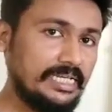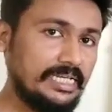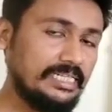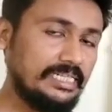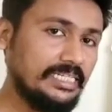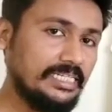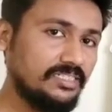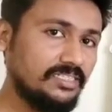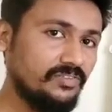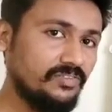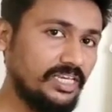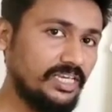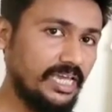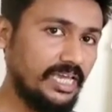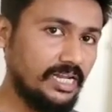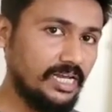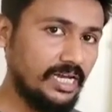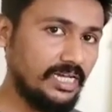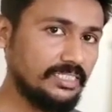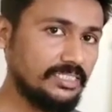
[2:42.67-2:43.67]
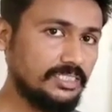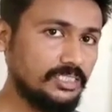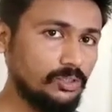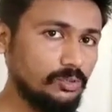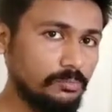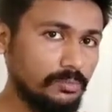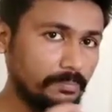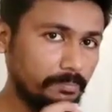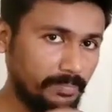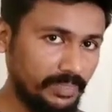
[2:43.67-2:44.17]
This we can
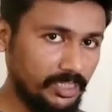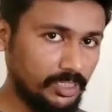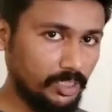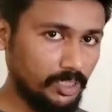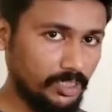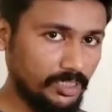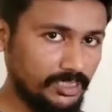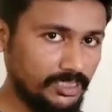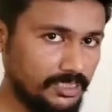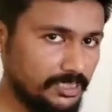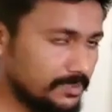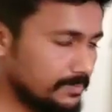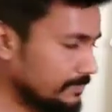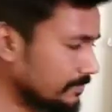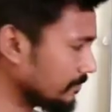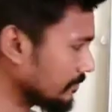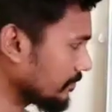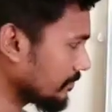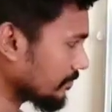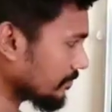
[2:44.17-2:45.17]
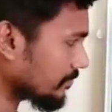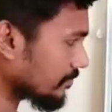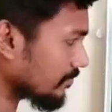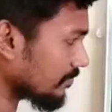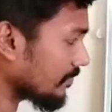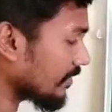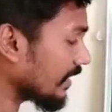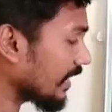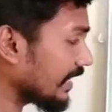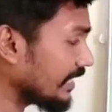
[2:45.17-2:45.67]
assume because
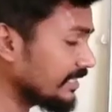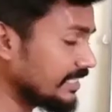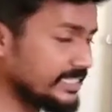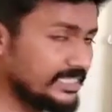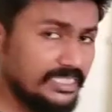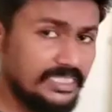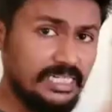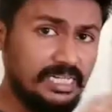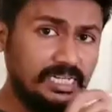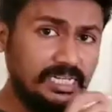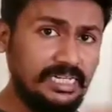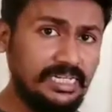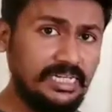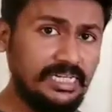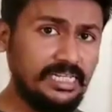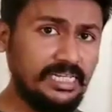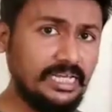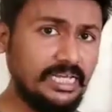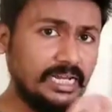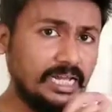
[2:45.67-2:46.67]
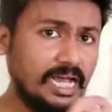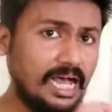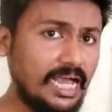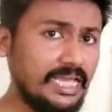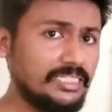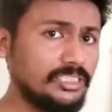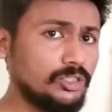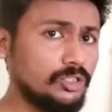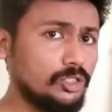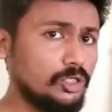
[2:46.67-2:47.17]
this is a linear
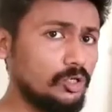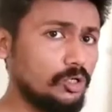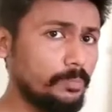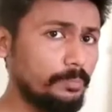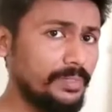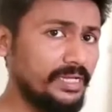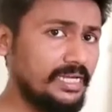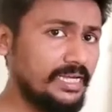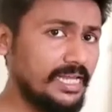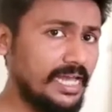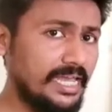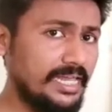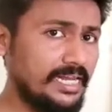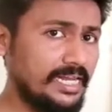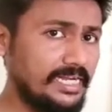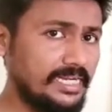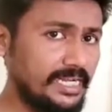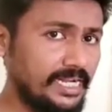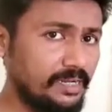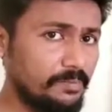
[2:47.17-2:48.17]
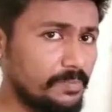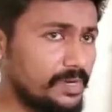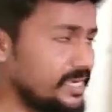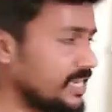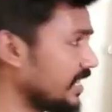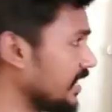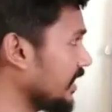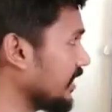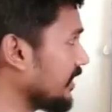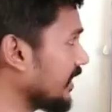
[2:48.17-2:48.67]
isotropic dielectric
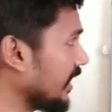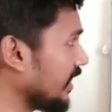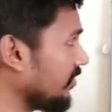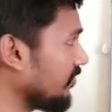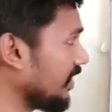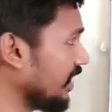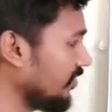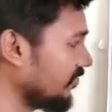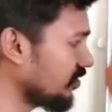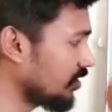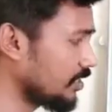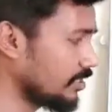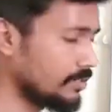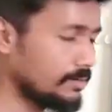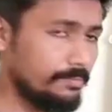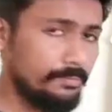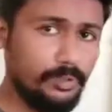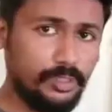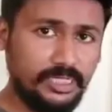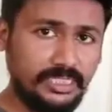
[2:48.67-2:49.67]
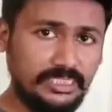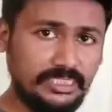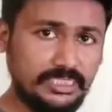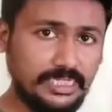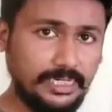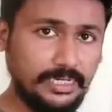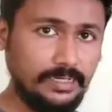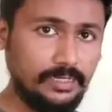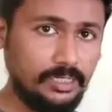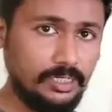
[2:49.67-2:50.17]
material that we have put
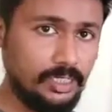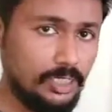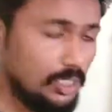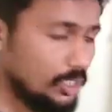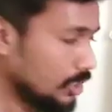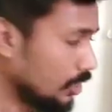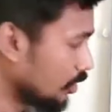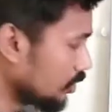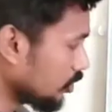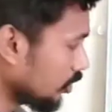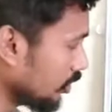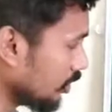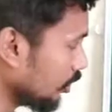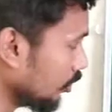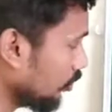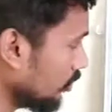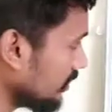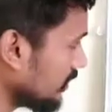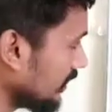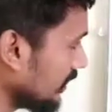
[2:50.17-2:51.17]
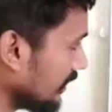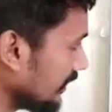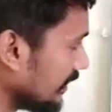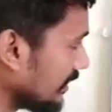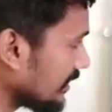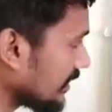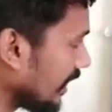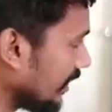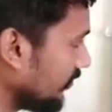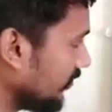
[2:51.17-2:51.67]
inside. So using
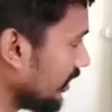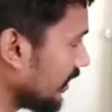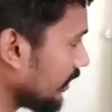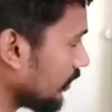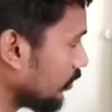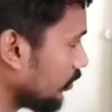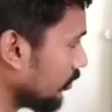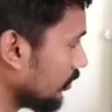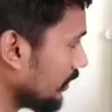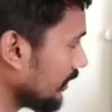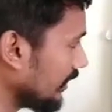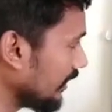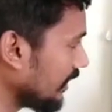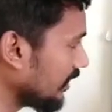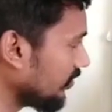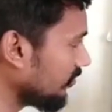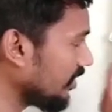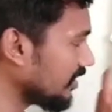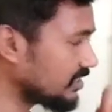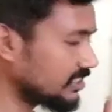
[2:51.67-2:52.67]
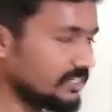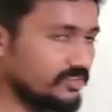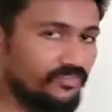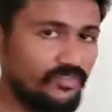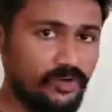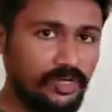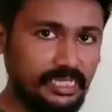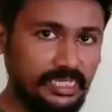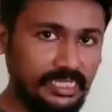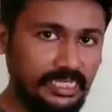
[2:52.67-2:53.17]
this, our equation
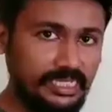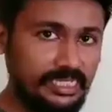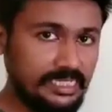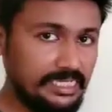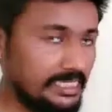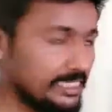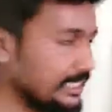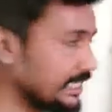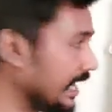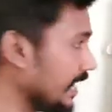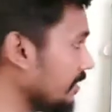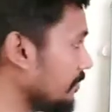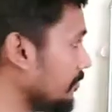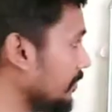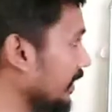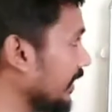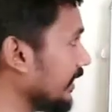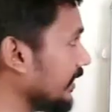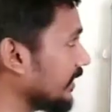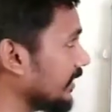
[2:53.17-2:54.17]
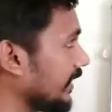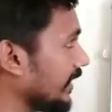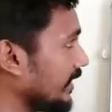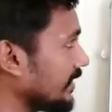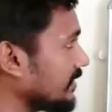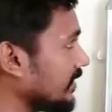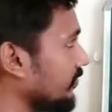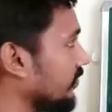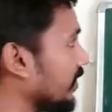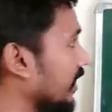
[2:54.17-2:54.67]
for E can be written
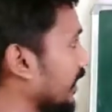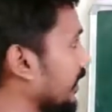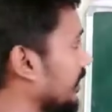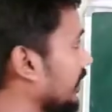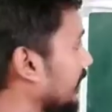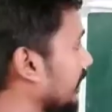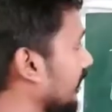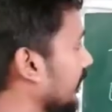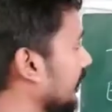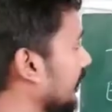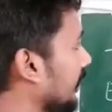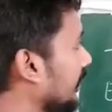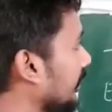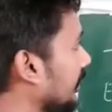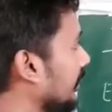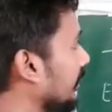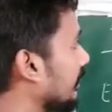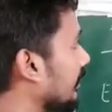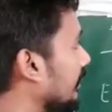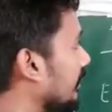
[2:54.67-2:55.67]
as, I will write it here.